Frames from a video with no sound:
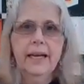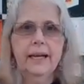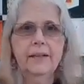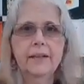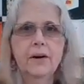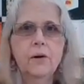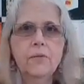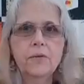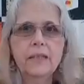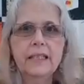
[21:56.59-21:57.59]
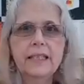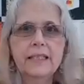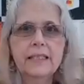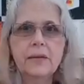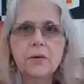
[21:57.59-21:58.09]
And hopefully
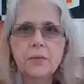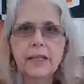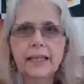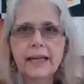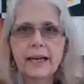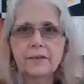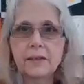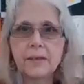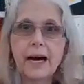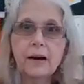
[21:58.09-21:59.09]
this summer we can have some